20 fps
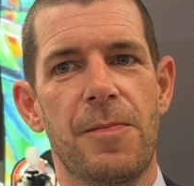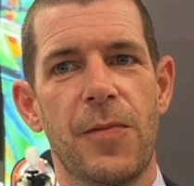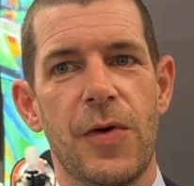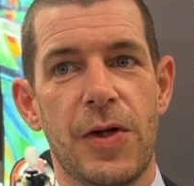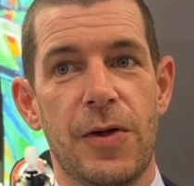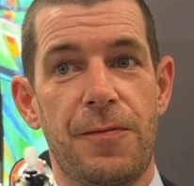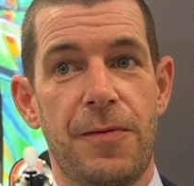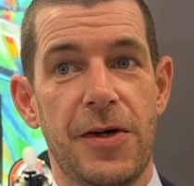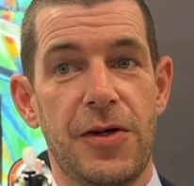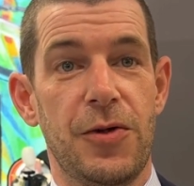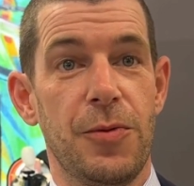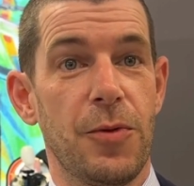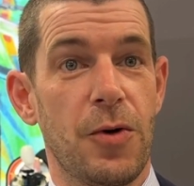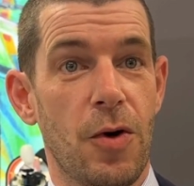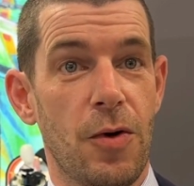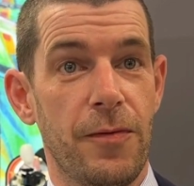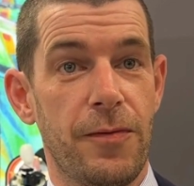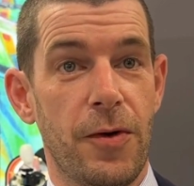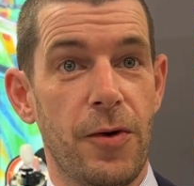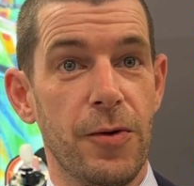With the fashion
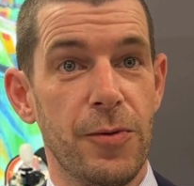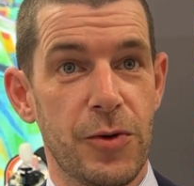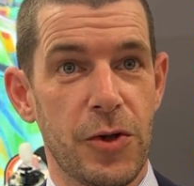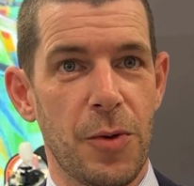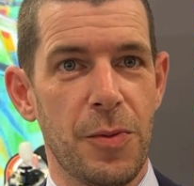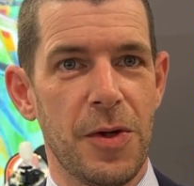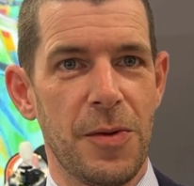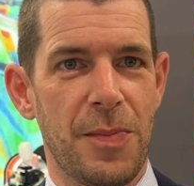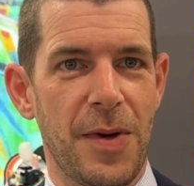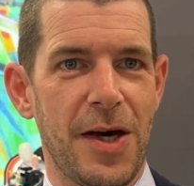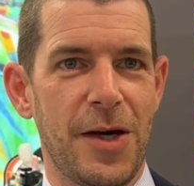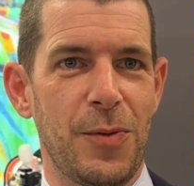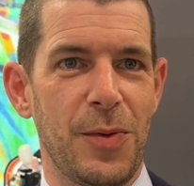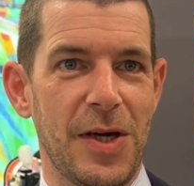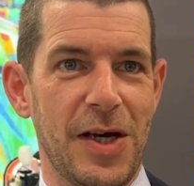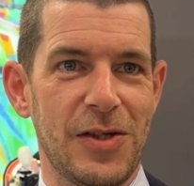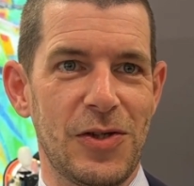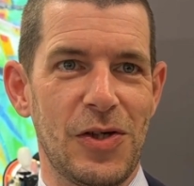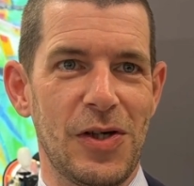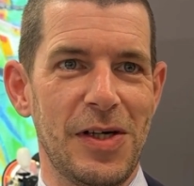volumes coming back,
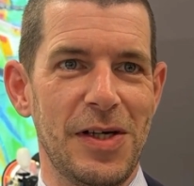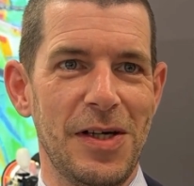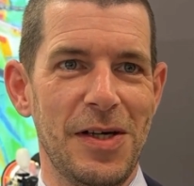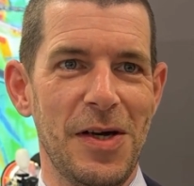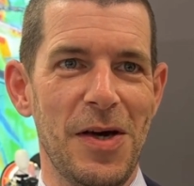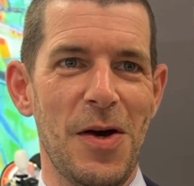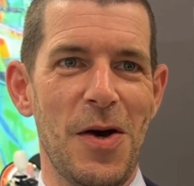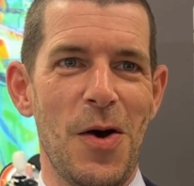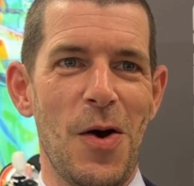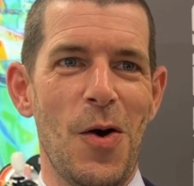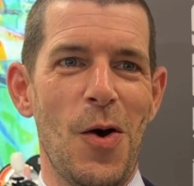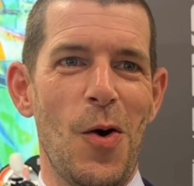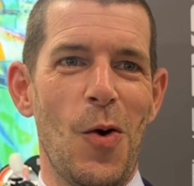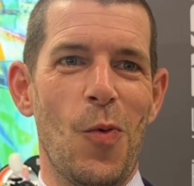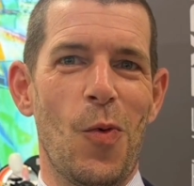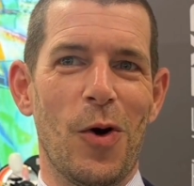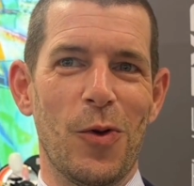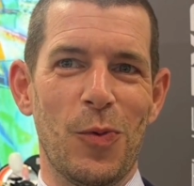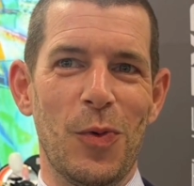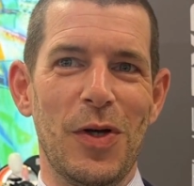we actually,
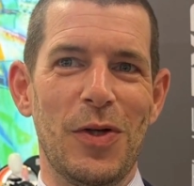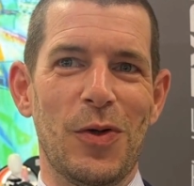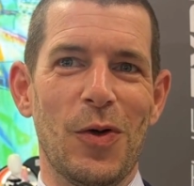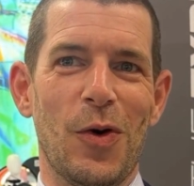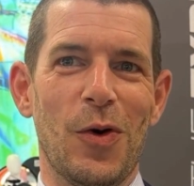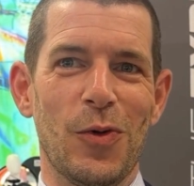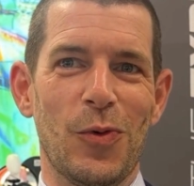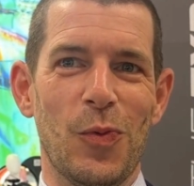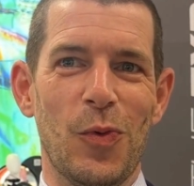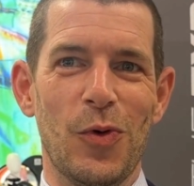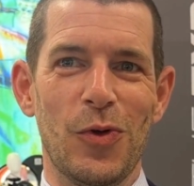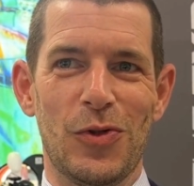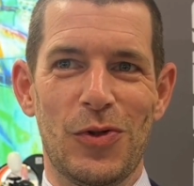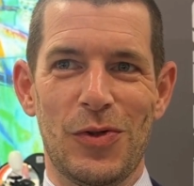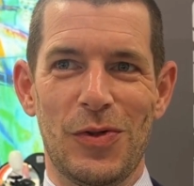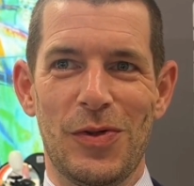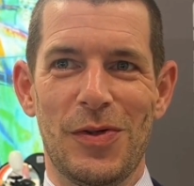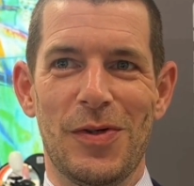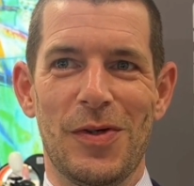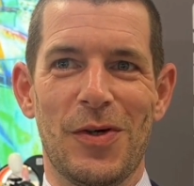what we thought was
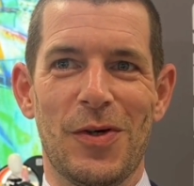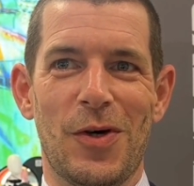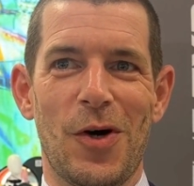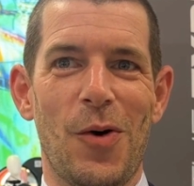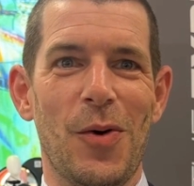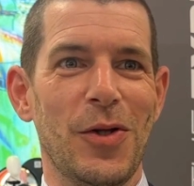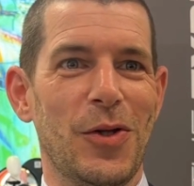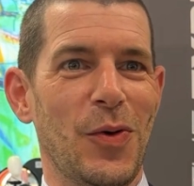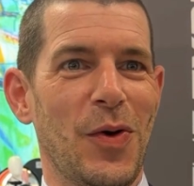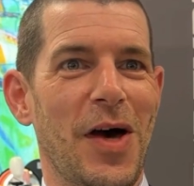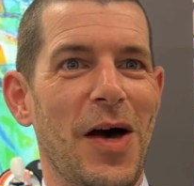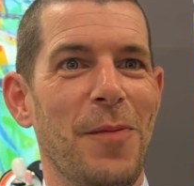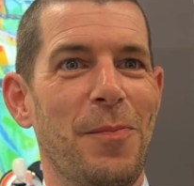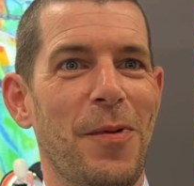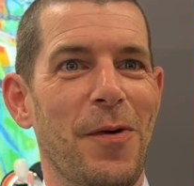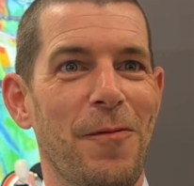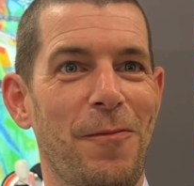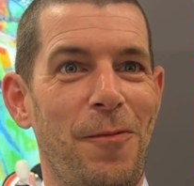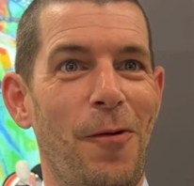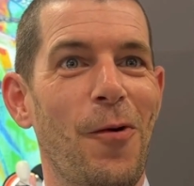going to
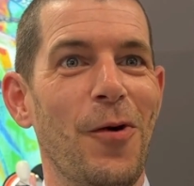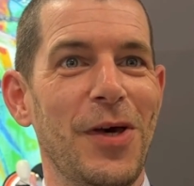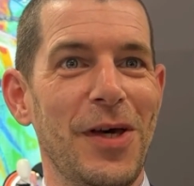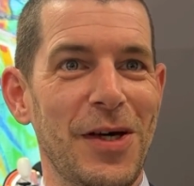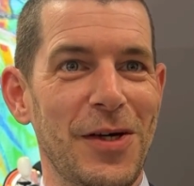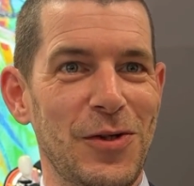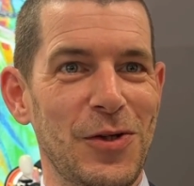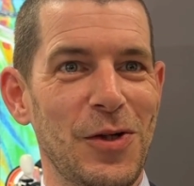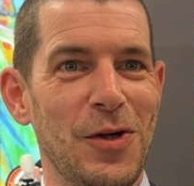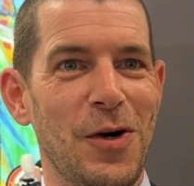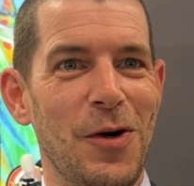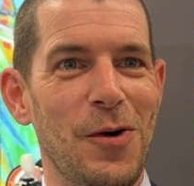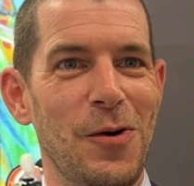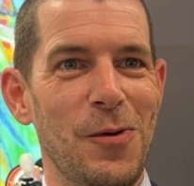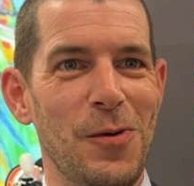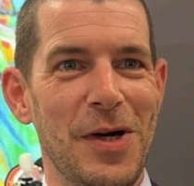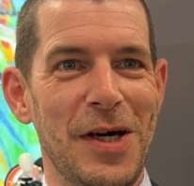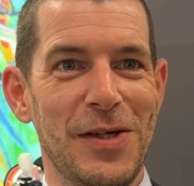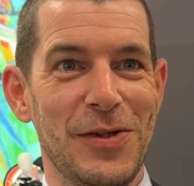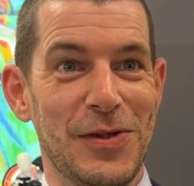happen 4 years ago
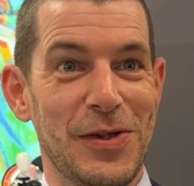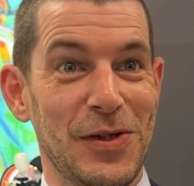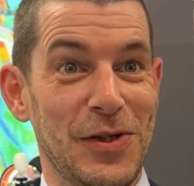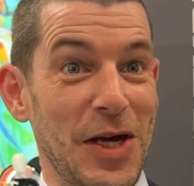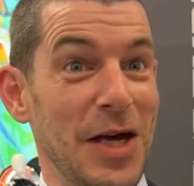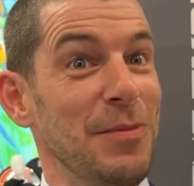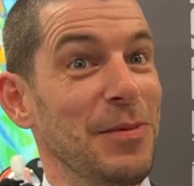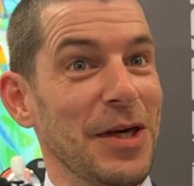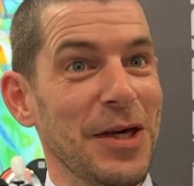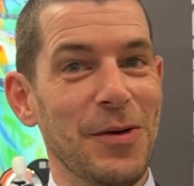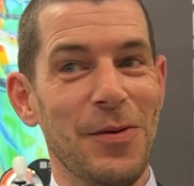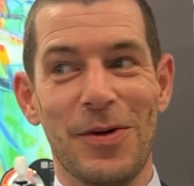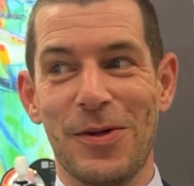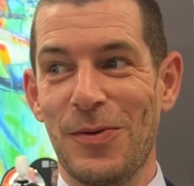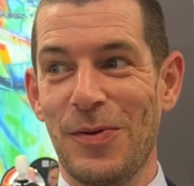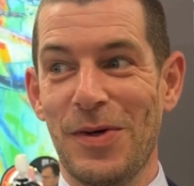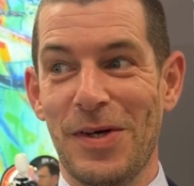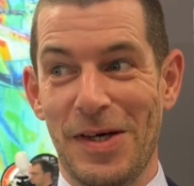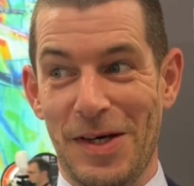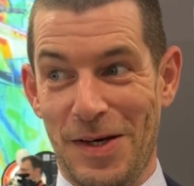is the same thing
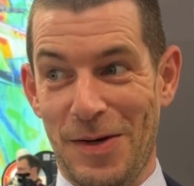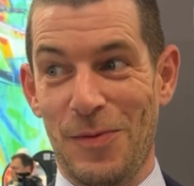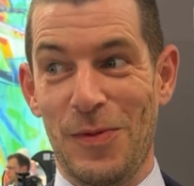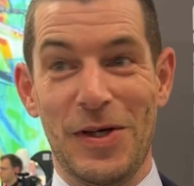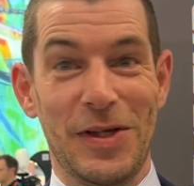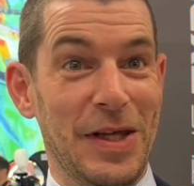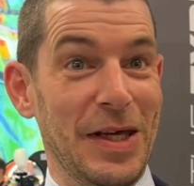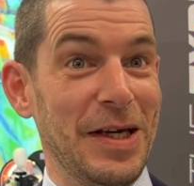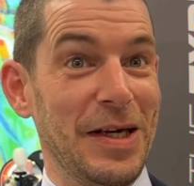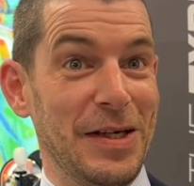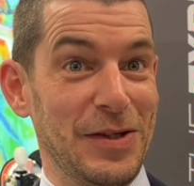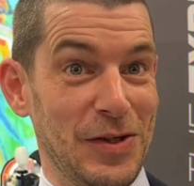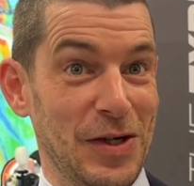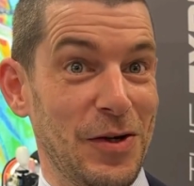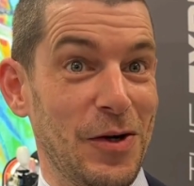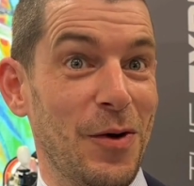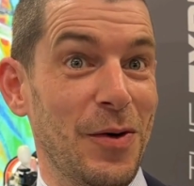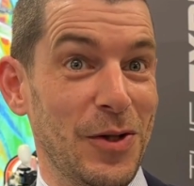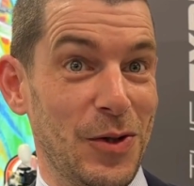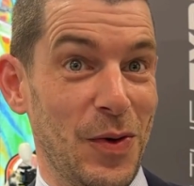what we think is
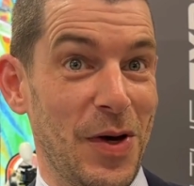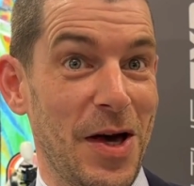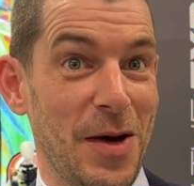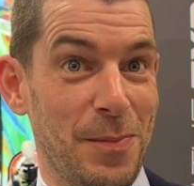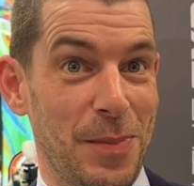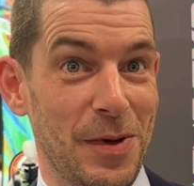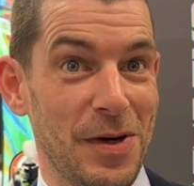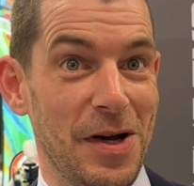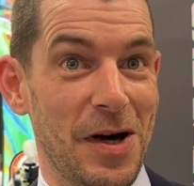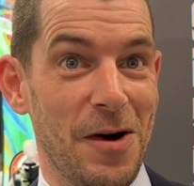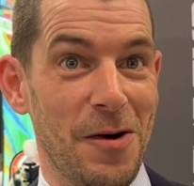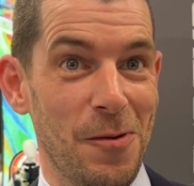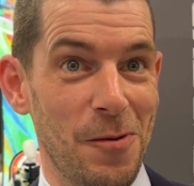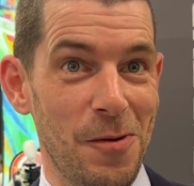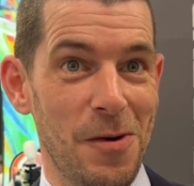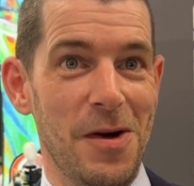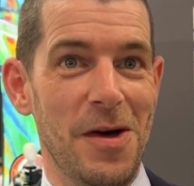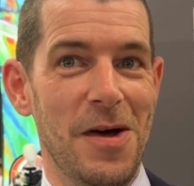going to happen now,